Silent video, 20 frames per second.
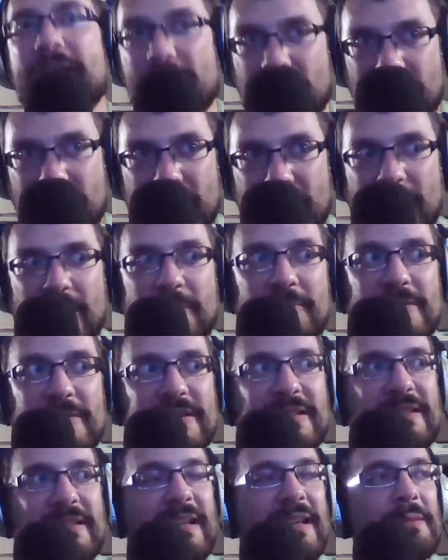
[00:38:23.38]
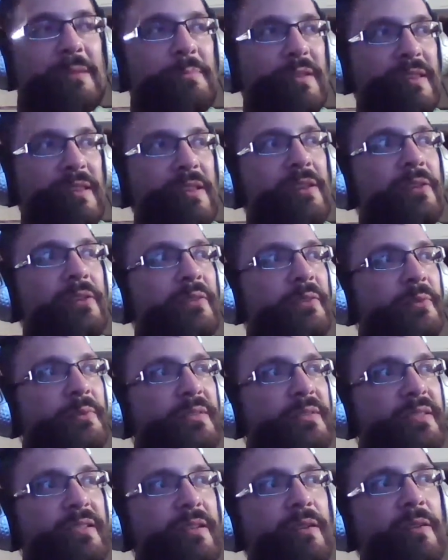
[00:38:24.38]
all the carboys stayed with you, so